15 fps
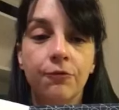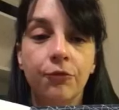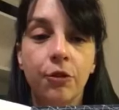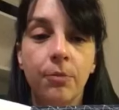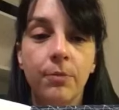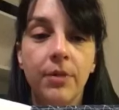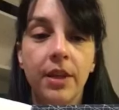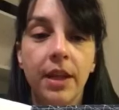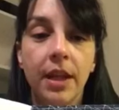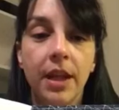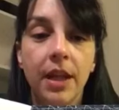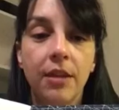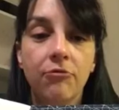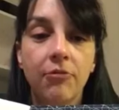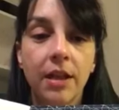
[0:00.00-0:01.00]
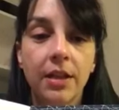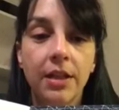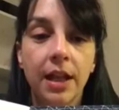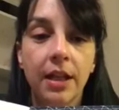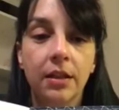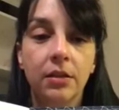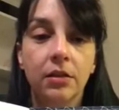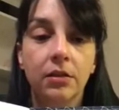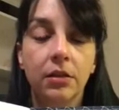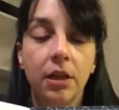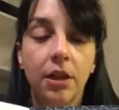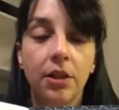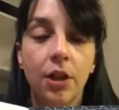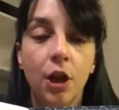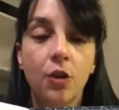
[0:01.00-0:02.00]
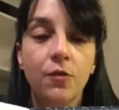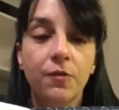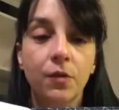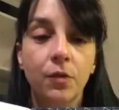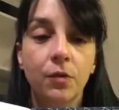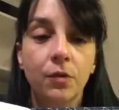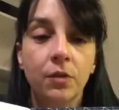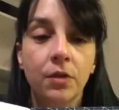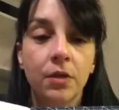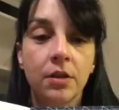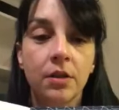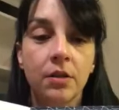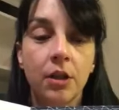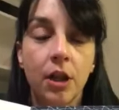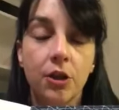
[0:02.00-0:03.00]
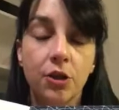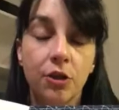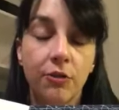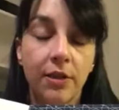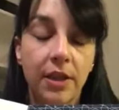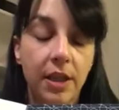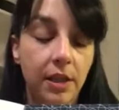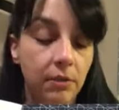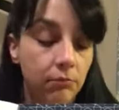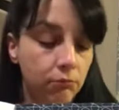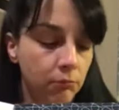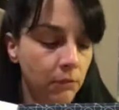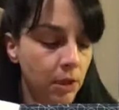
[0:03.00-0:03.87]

from the rectangle and oval. The